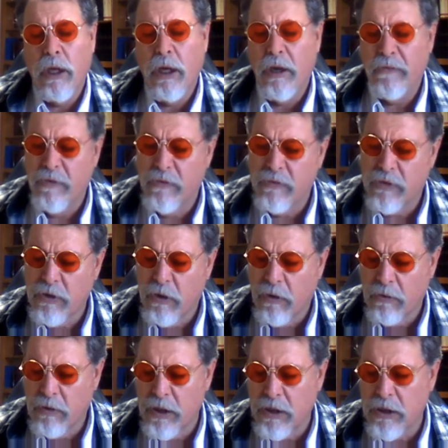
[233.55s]
if you
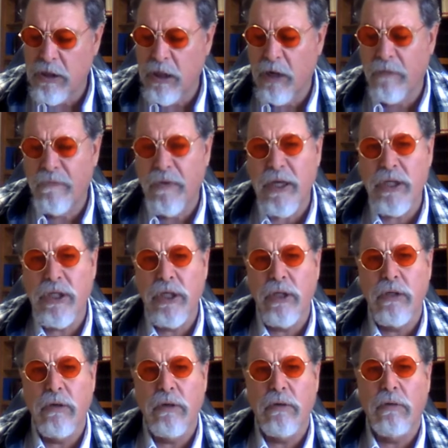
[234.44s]
sought this
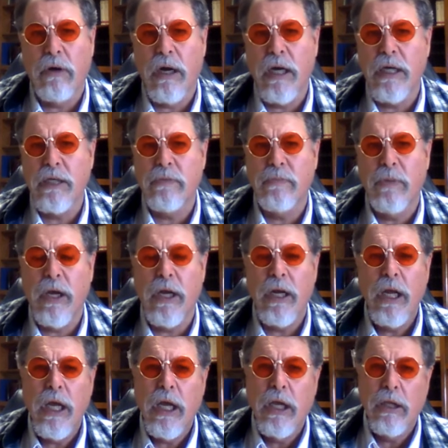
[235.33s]
salvation through Christ's
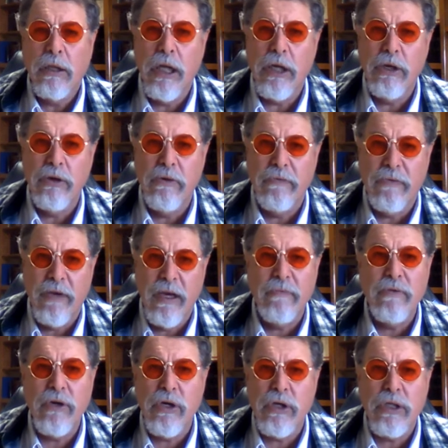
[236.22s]
blood, then you've
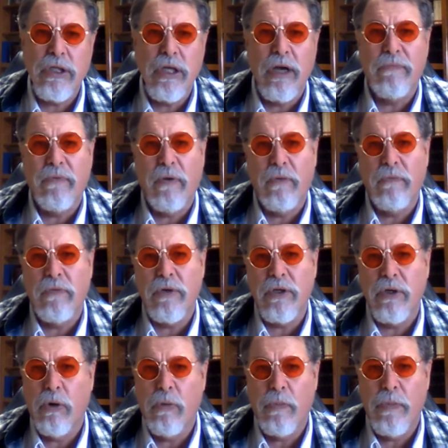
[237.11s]
given yourself over
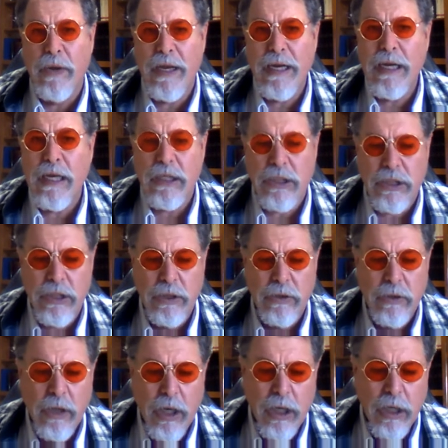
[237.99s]
to obedience
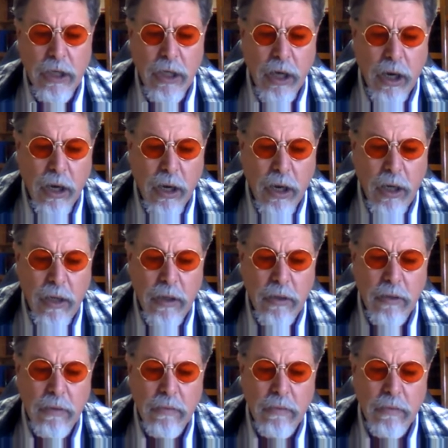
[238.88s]
to God,